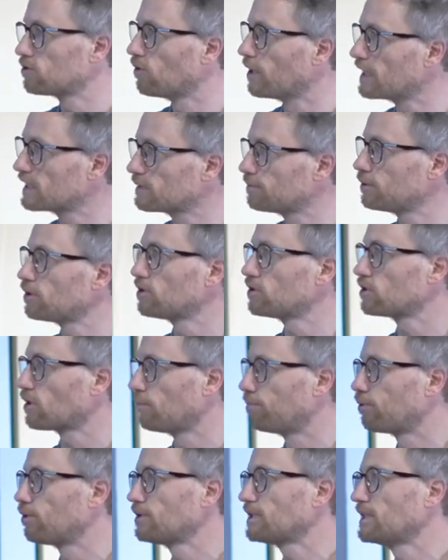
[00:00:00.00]
So
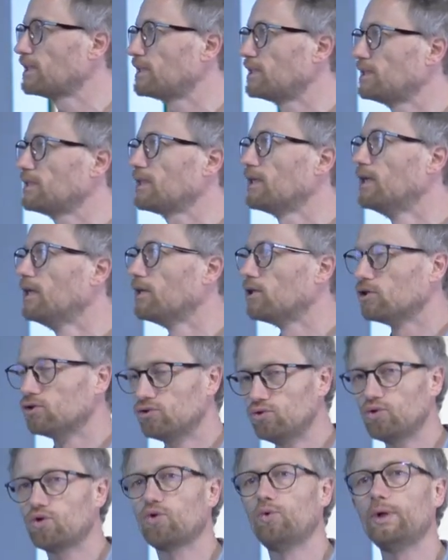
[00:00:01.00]
exponential processes
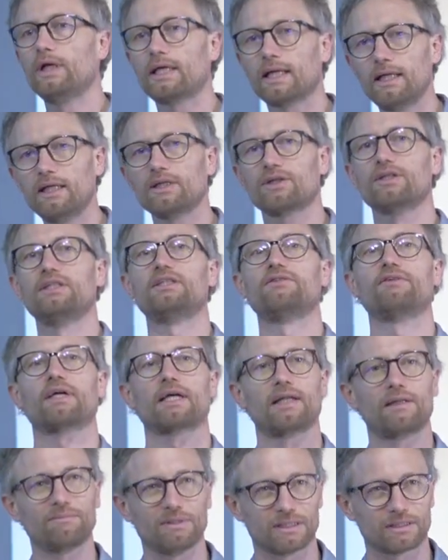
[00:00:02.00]
do quickly reach
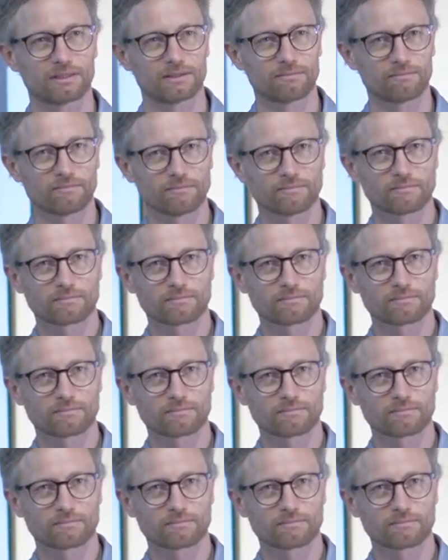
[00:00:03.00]
their limits.